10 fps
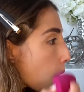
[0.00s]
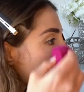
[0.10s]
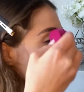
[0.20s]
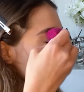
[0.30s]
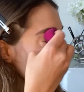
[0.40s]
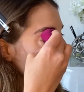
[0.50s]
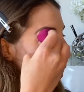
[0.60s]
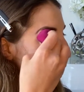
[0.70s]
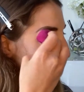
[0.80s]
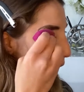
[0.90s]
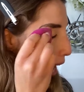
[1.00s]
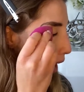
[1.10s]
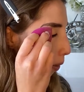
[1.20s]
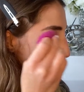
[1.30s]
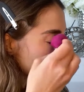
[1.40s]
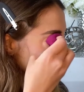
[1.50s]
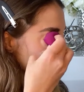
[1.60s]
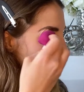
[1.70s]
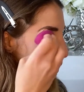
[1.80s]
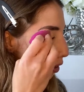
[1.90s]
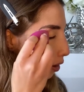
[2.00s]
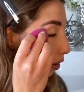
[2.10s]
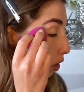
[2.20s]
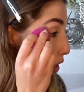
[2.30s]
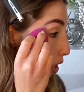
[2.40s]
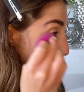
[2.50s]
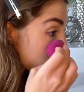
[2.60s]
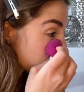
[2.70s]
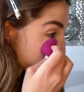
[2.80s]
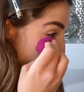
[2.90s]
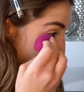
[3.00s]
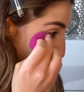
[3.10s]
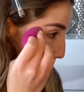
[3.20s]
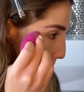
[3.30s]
Holy cow. This looks good.